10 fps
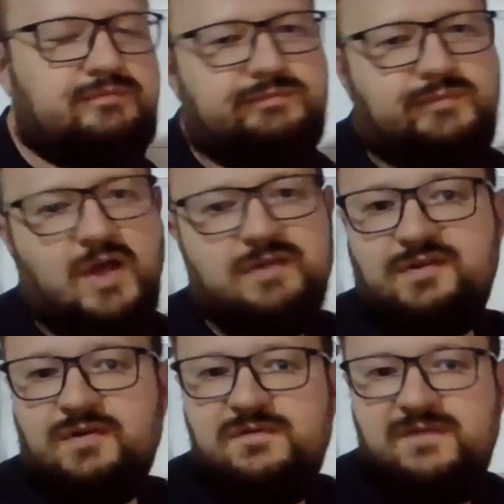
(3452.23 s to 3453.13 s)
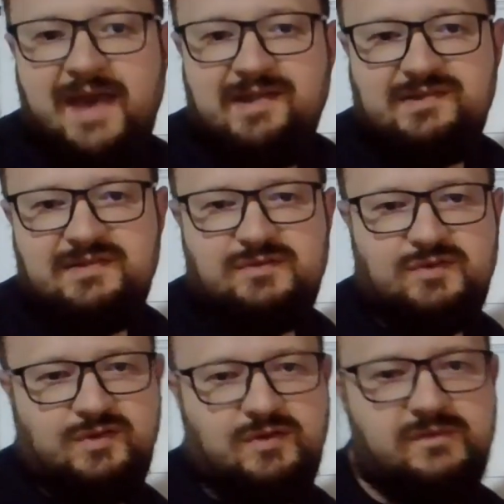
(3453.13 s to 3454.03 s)
not so fast to
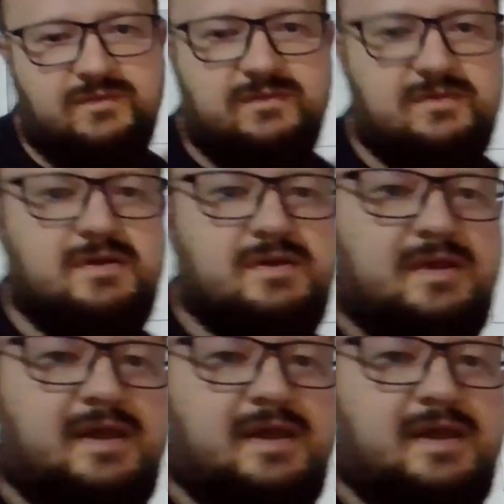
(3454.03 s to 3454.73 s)
solve an